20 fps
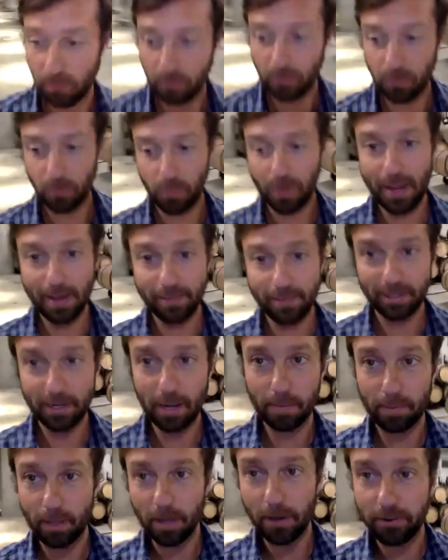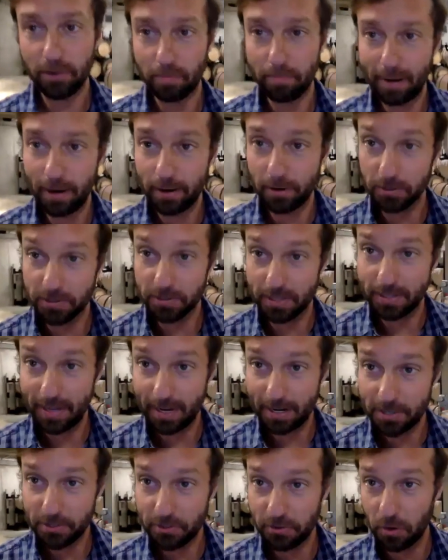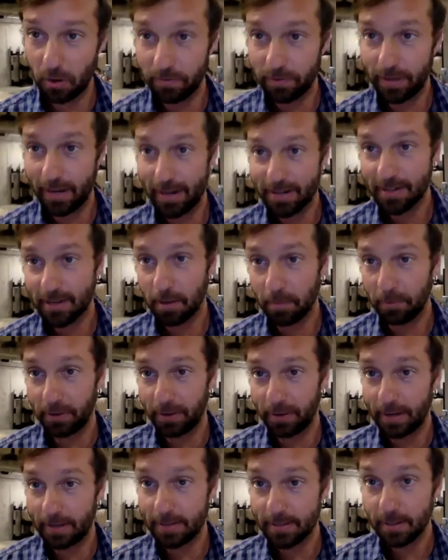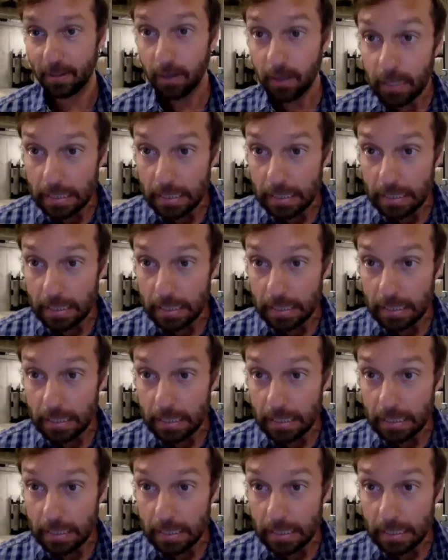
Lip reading: we have a couple hundred barrels to taste through over the next couple days.